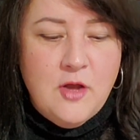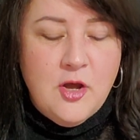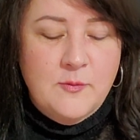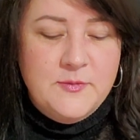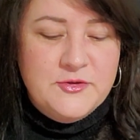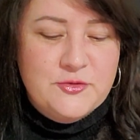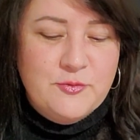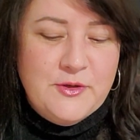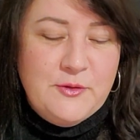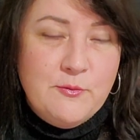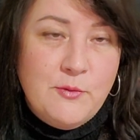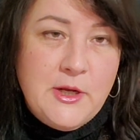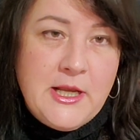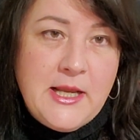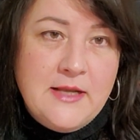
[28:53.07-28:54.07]
between
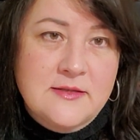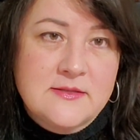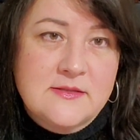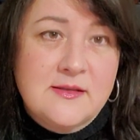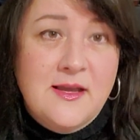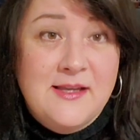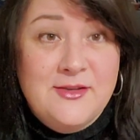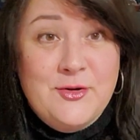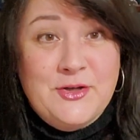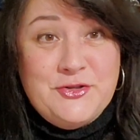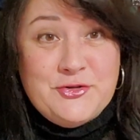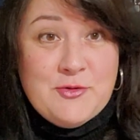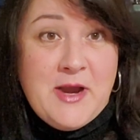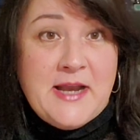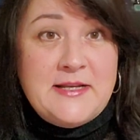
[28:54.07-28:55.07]
readings. I
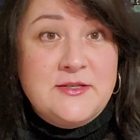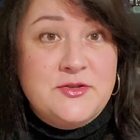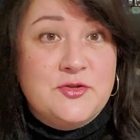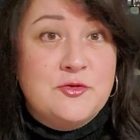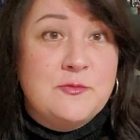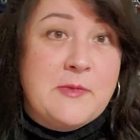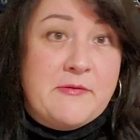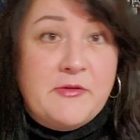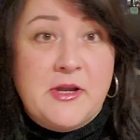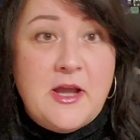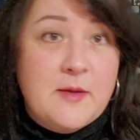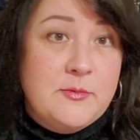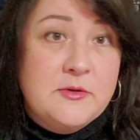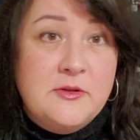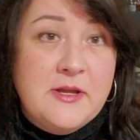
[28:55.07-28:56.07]
try to do them every
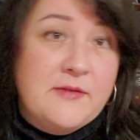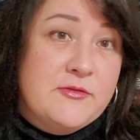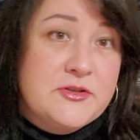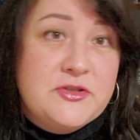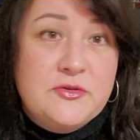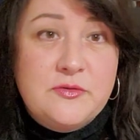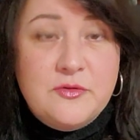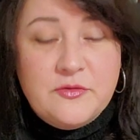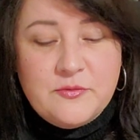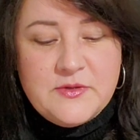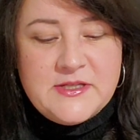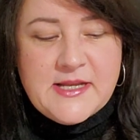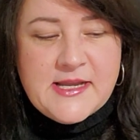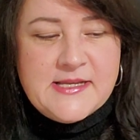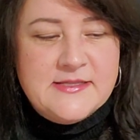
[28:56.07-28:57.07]
2 to 3
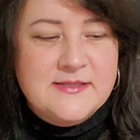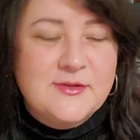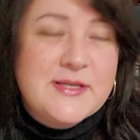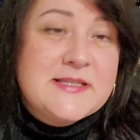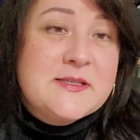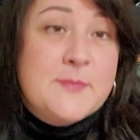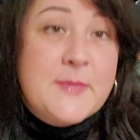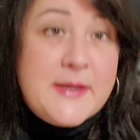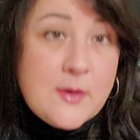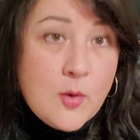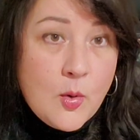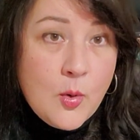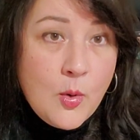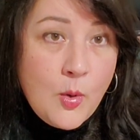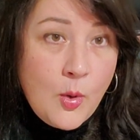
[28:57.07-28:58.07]
days. So that's my
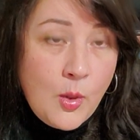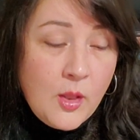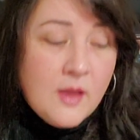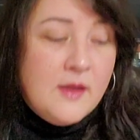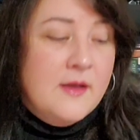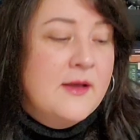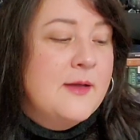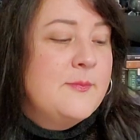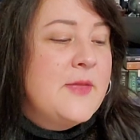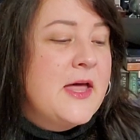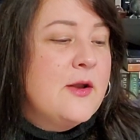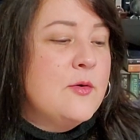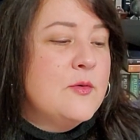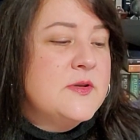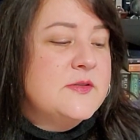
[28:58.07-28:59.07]
goal.
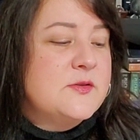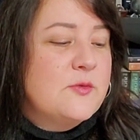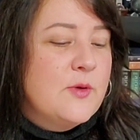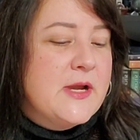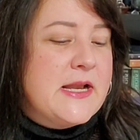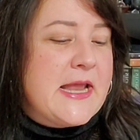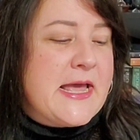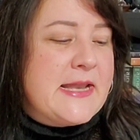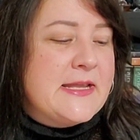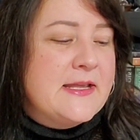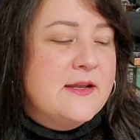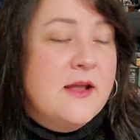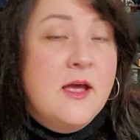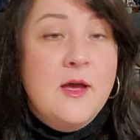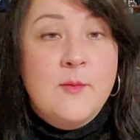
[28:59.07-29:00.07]
Not always great at
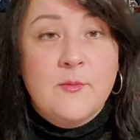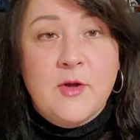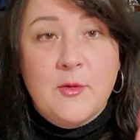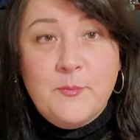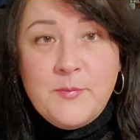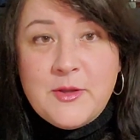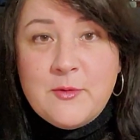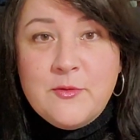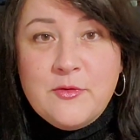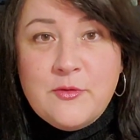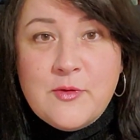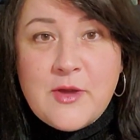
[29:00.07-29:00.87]
it, but I'll be with you